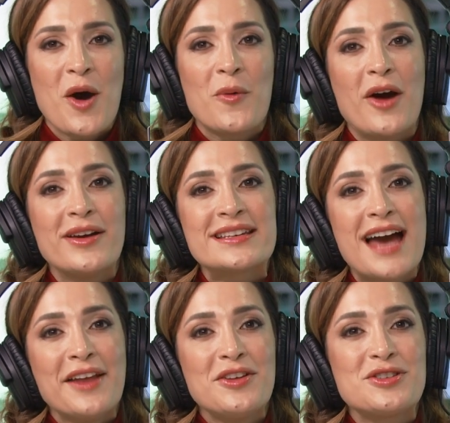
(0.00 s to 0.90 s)
We are
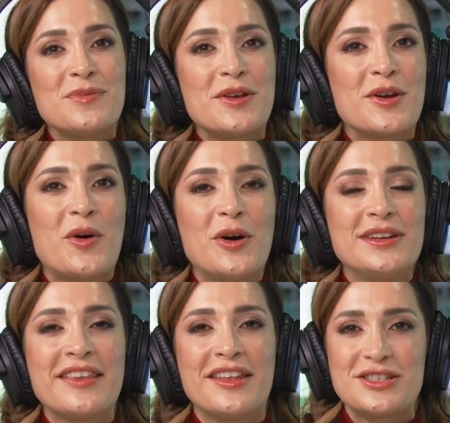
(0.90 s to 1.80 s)
excited to be
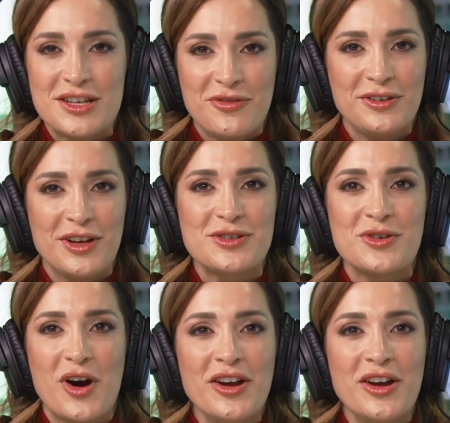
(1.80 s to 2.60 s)
recording the G42